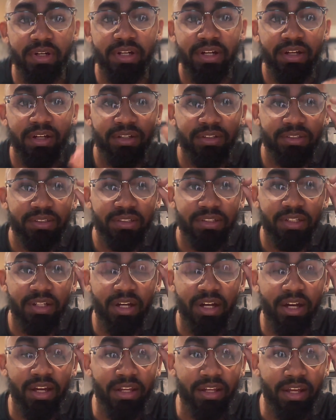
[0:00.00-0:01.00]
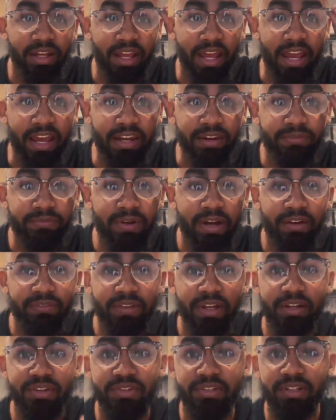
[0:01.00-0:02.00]
now, and like
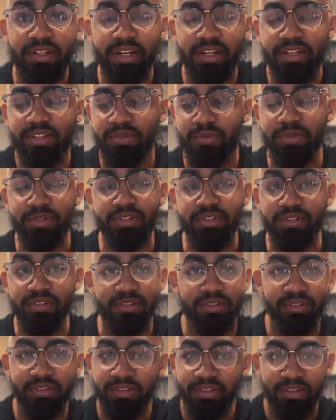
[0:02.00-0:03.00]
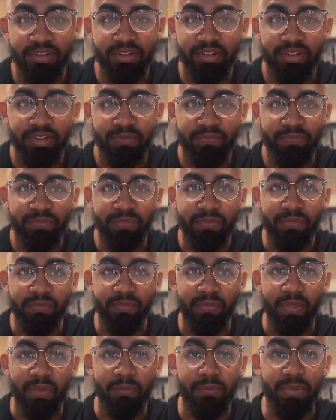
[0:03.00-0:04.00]
85,000 likes, which is
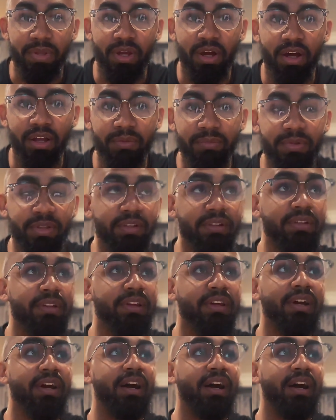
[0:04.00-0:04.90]
beyond me.